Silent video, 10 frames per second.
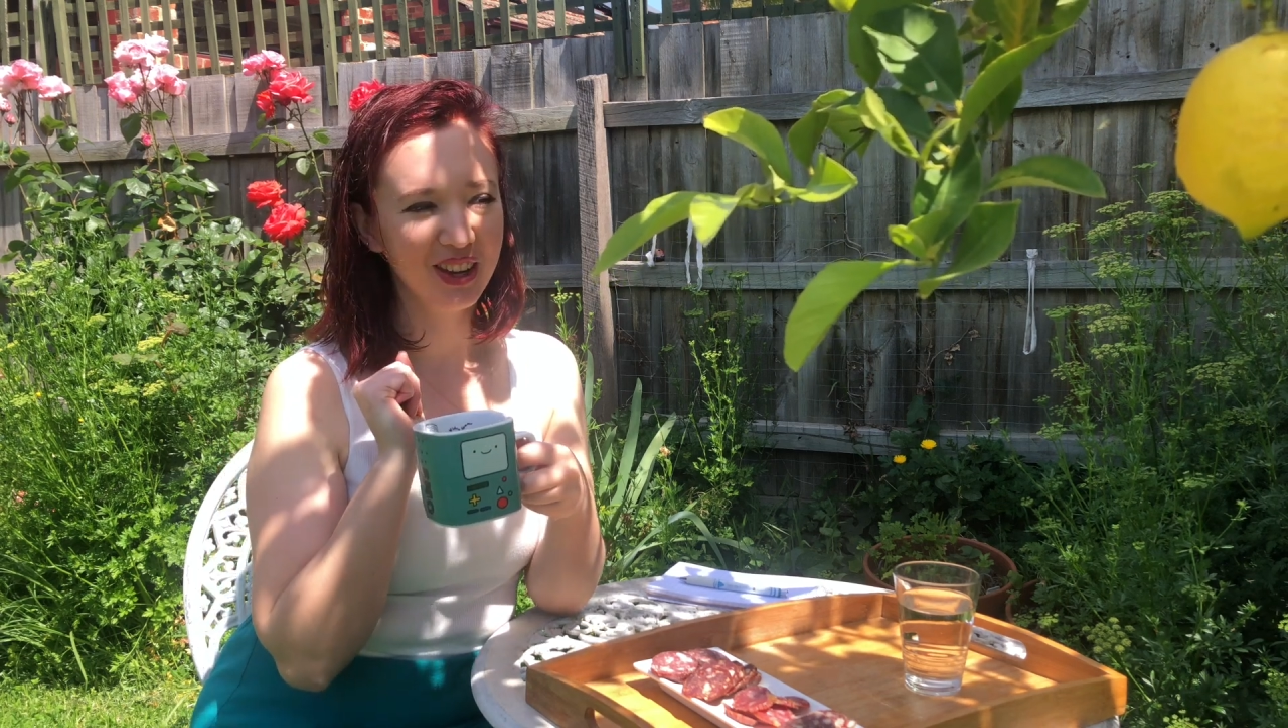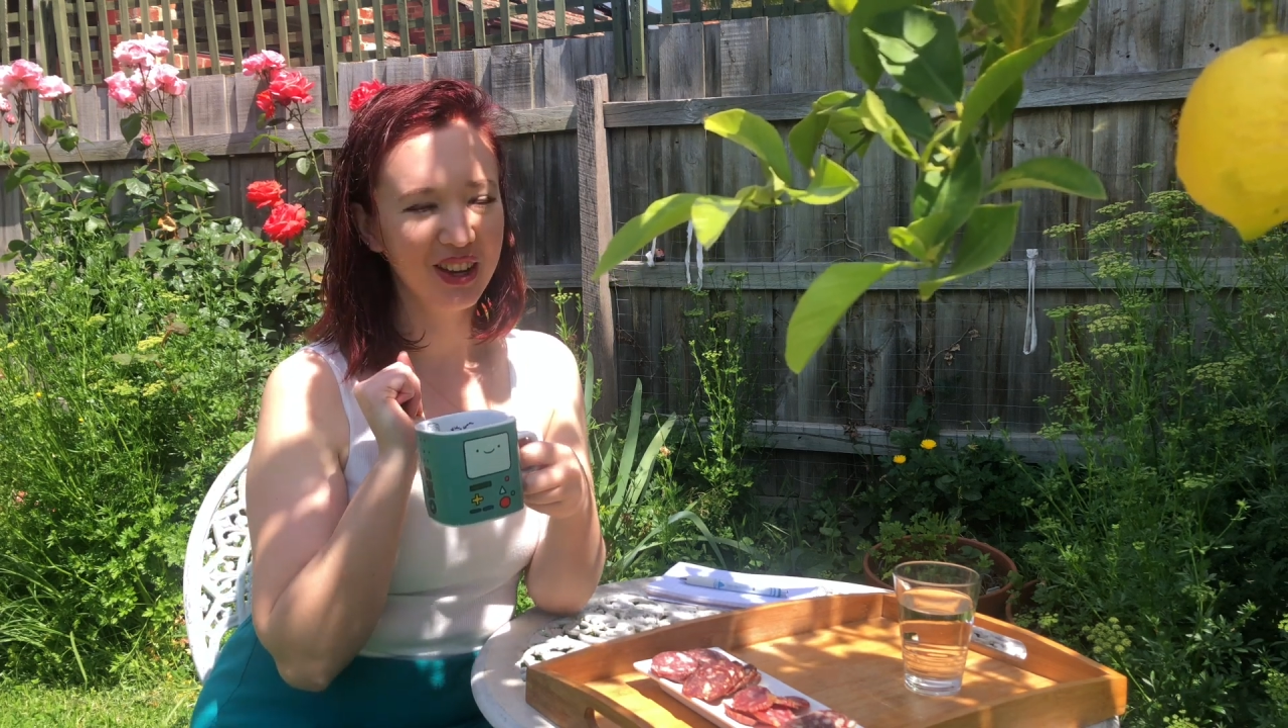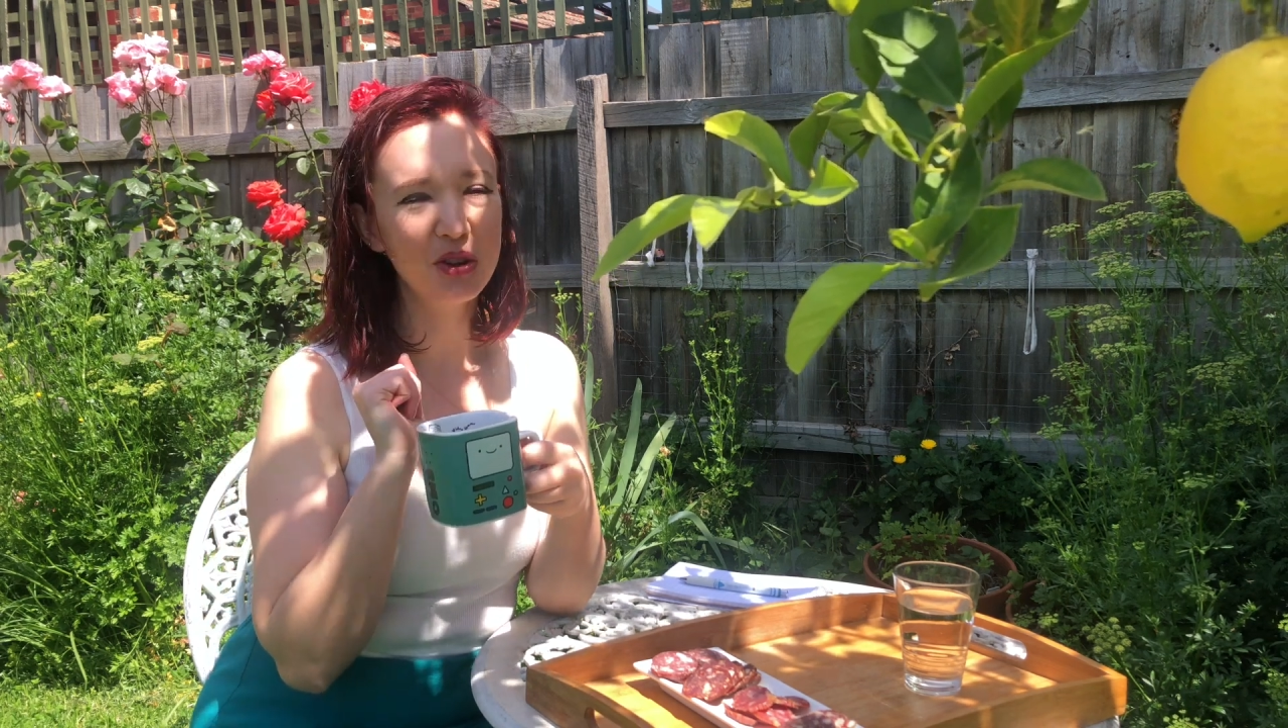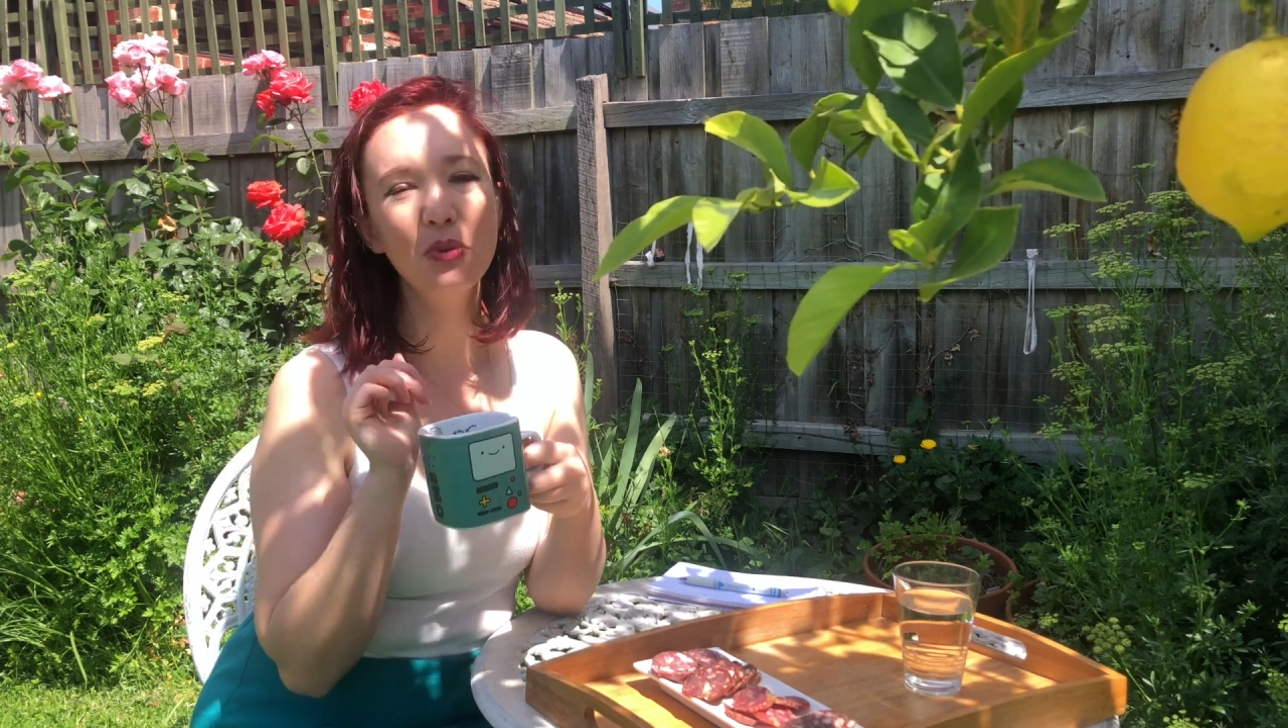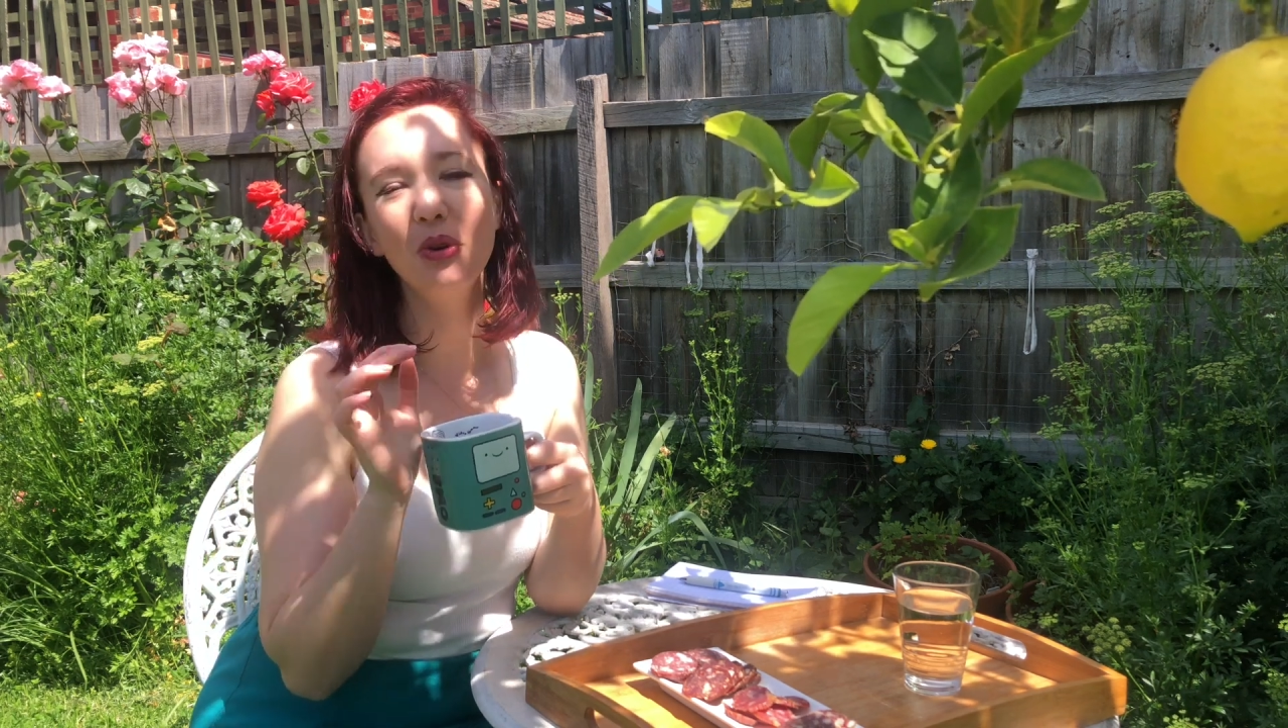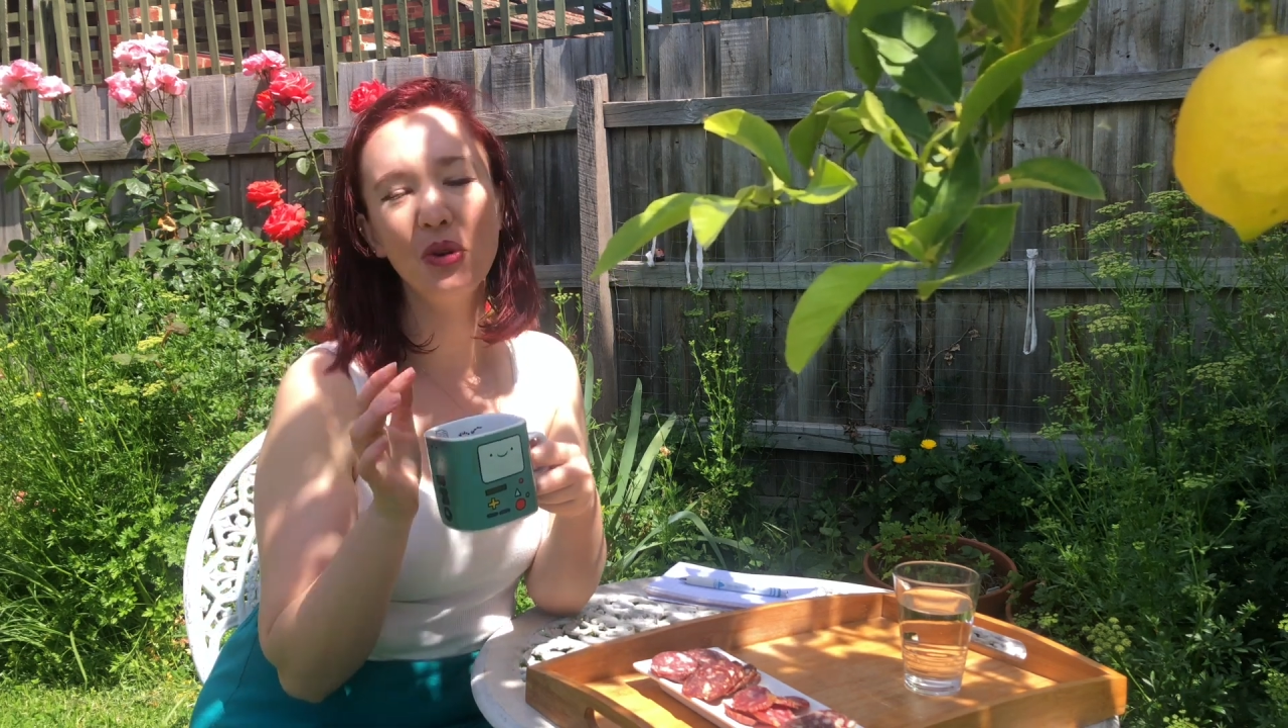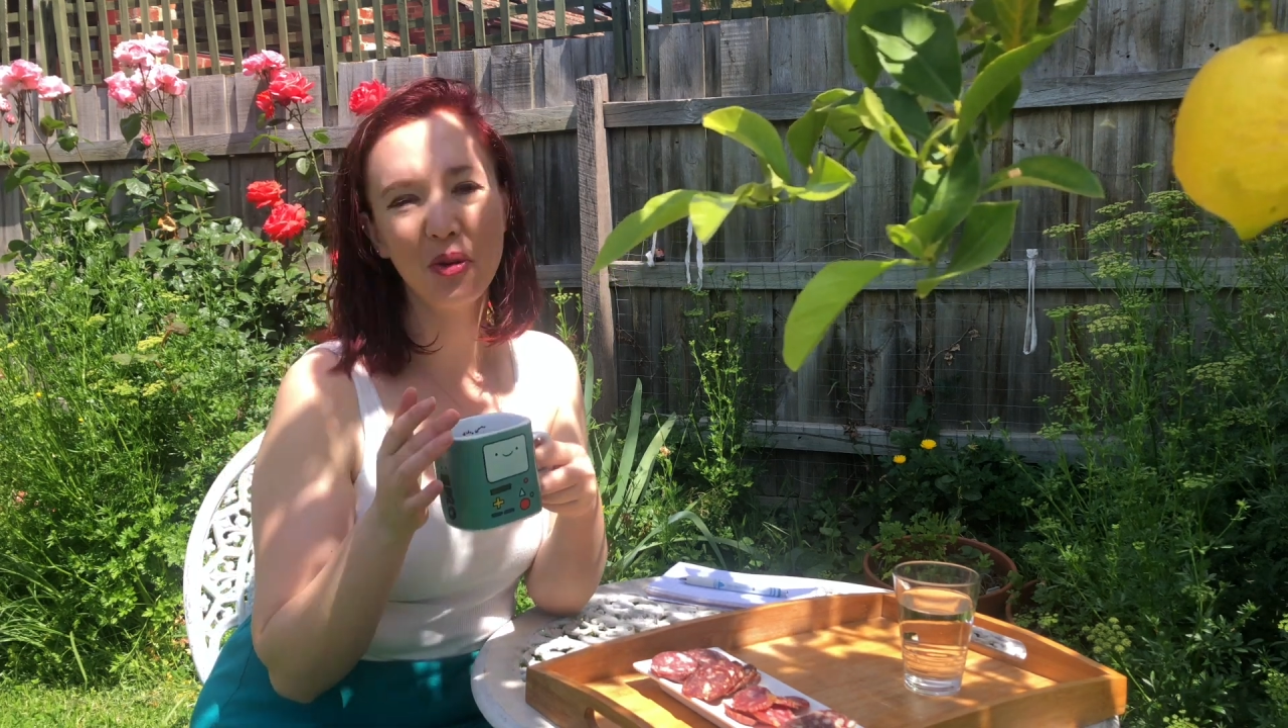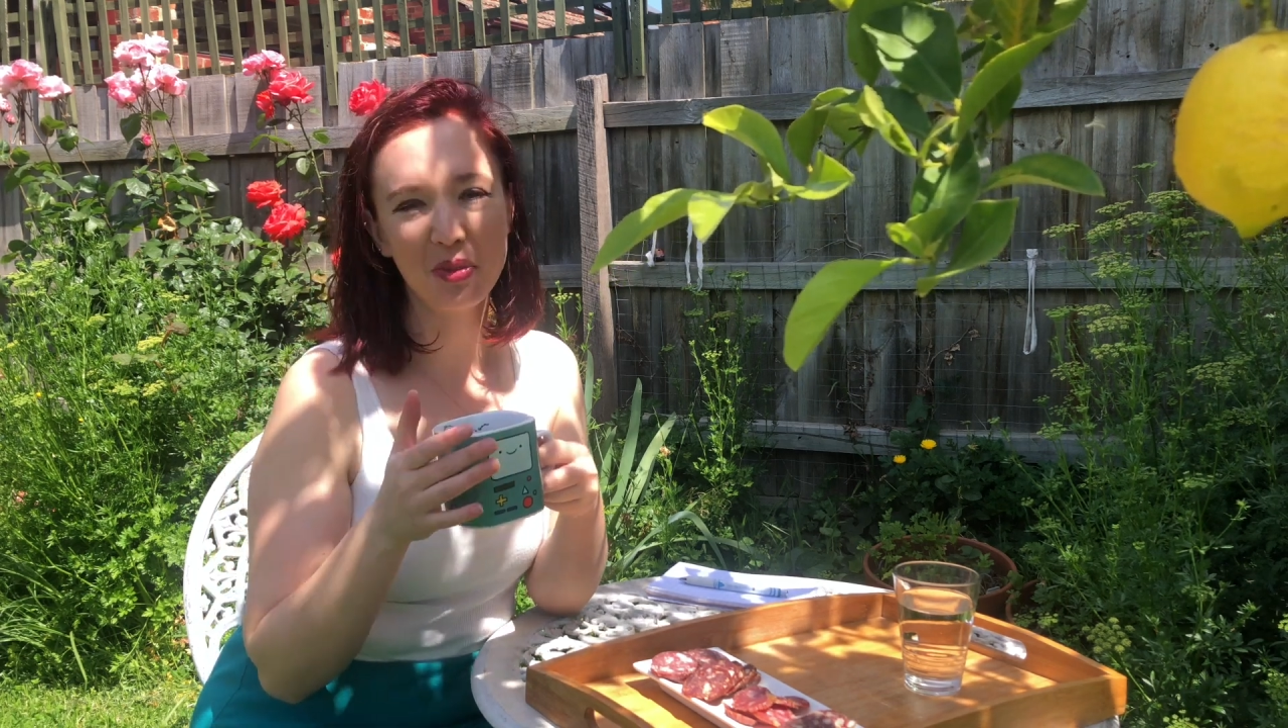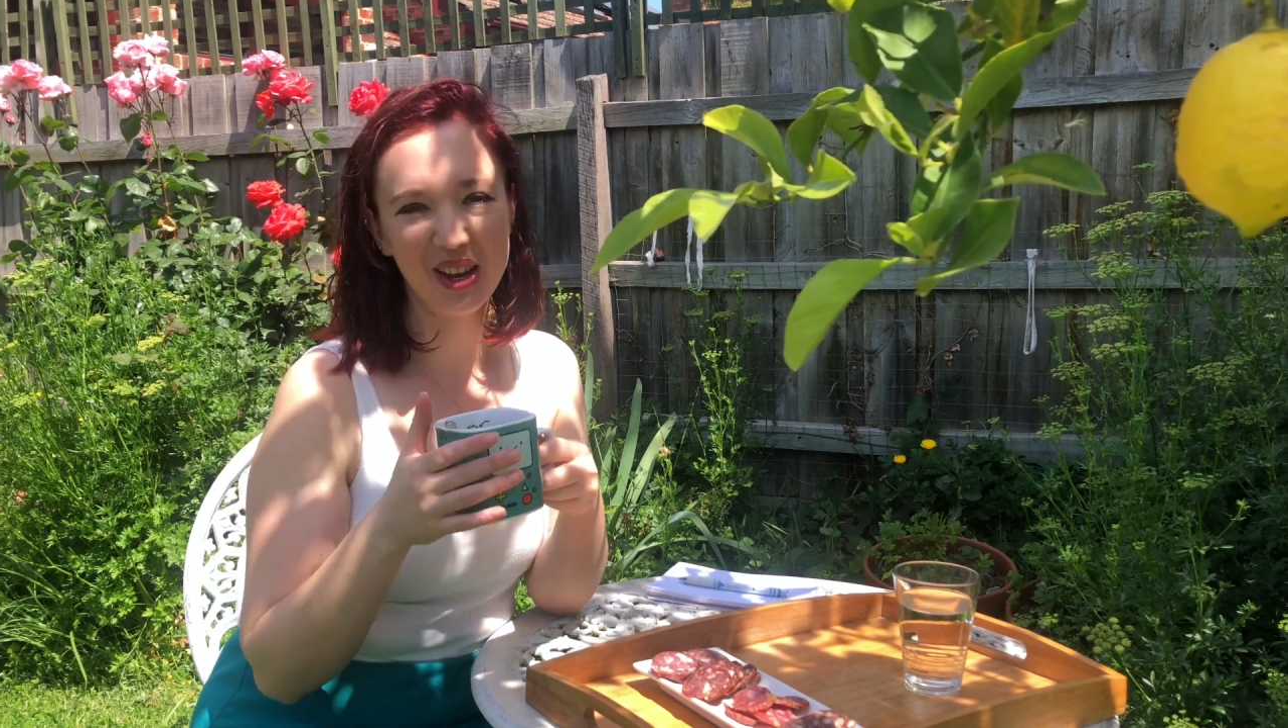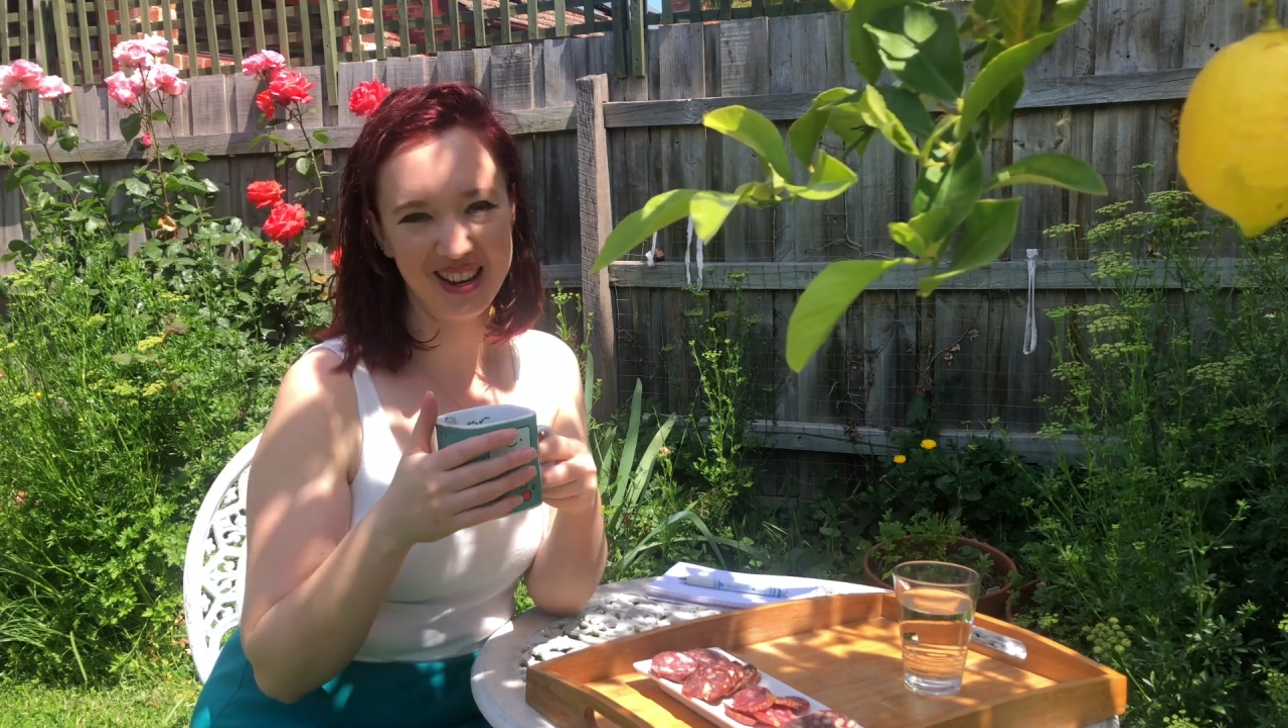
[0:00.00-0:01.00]
you wouldn't
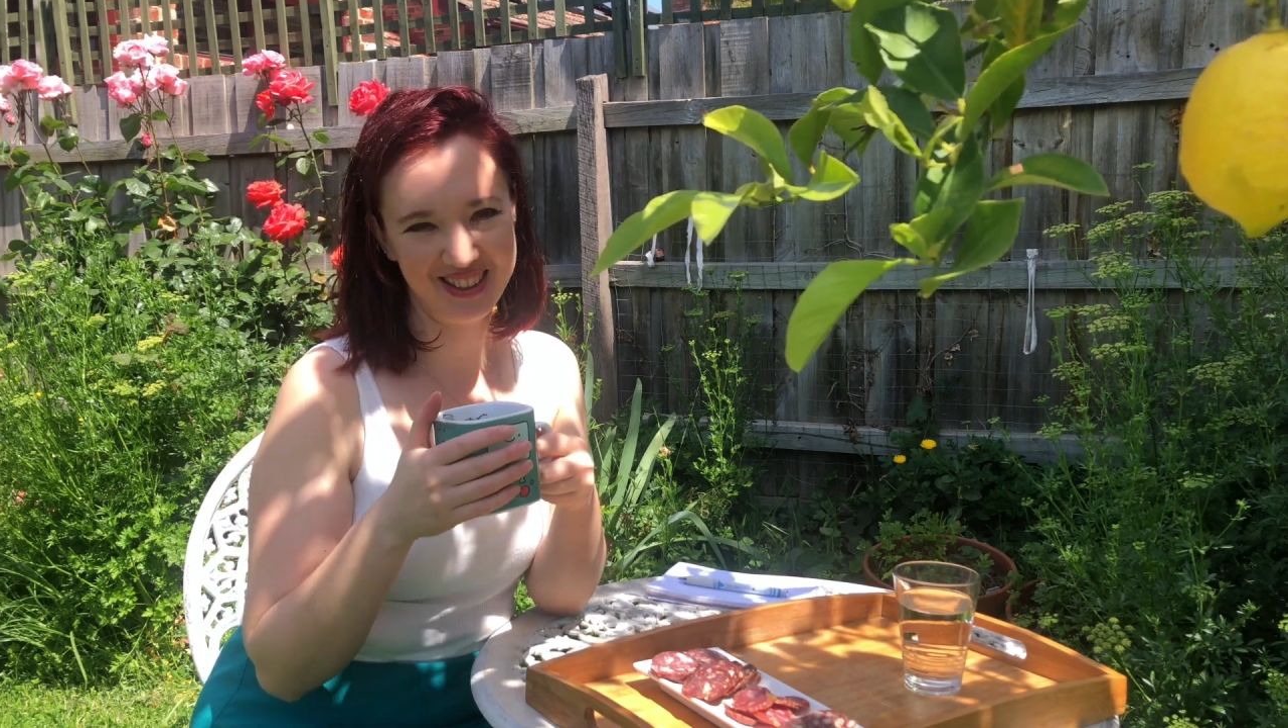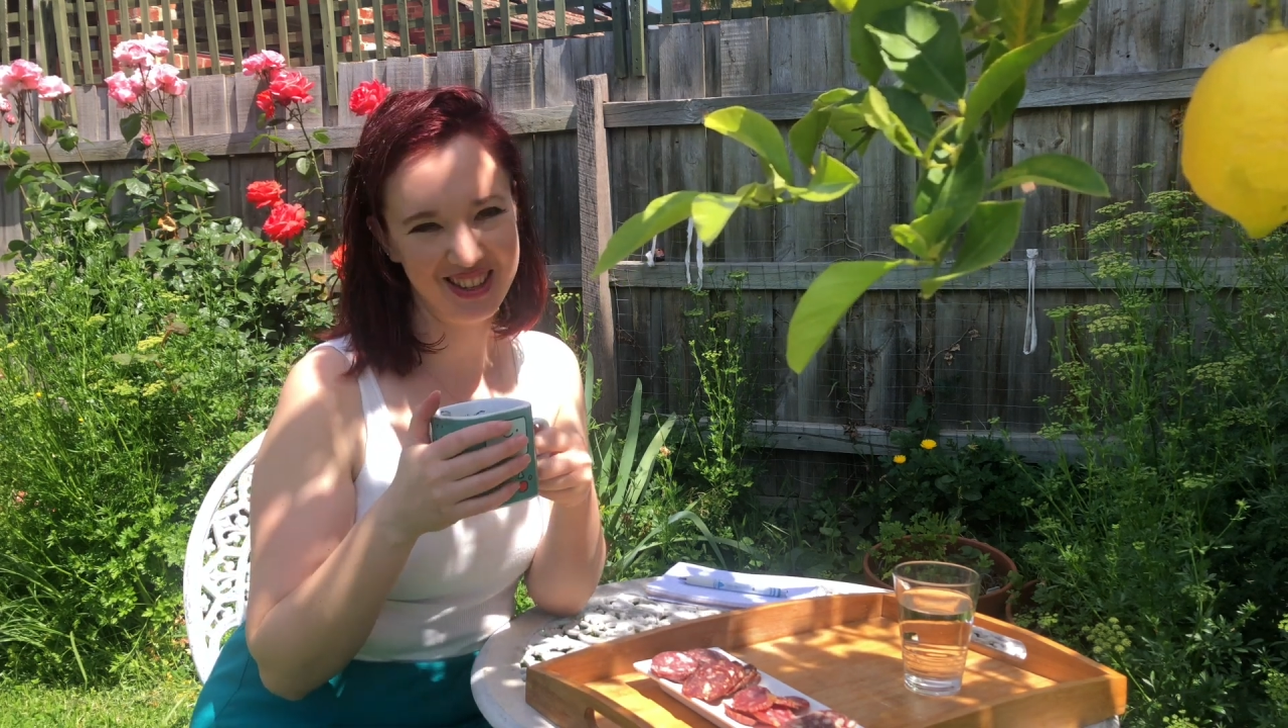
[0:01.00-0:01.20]
normally